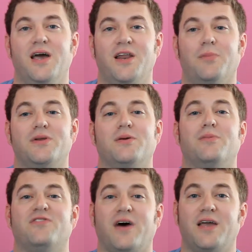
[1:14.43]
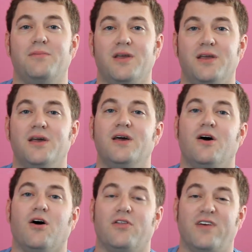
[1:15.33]
and helping to provide me
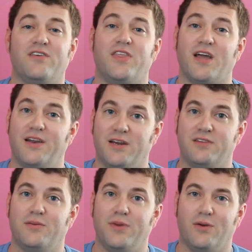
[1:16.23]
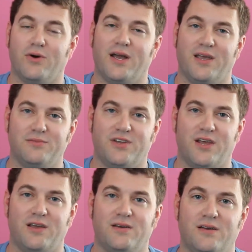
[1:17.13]
all everything I needed to be where I am
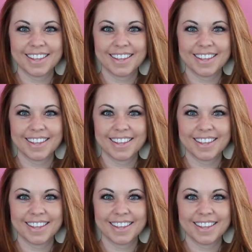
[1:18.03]
today.